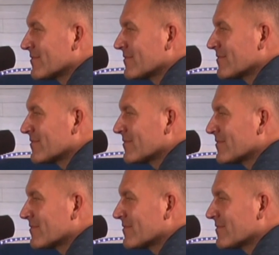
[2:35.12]

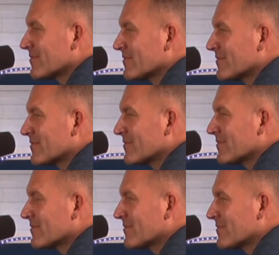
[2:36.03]

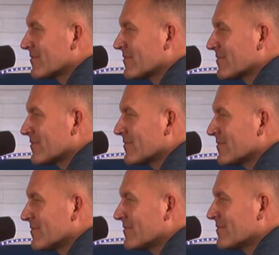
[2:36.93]

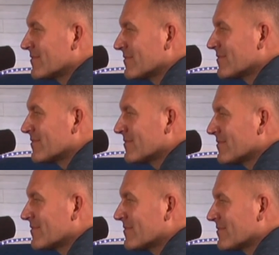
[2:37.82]

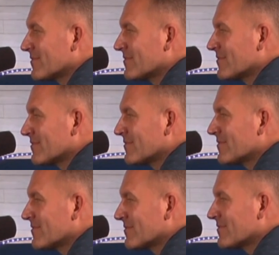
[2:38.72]

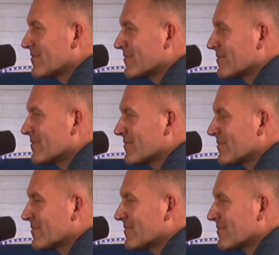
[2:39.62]

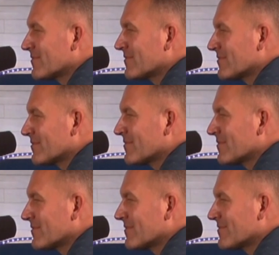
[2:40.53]

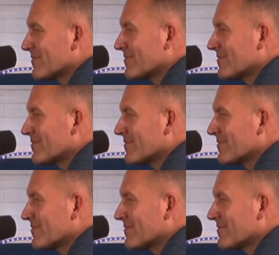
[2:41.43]
The person shown says nothing.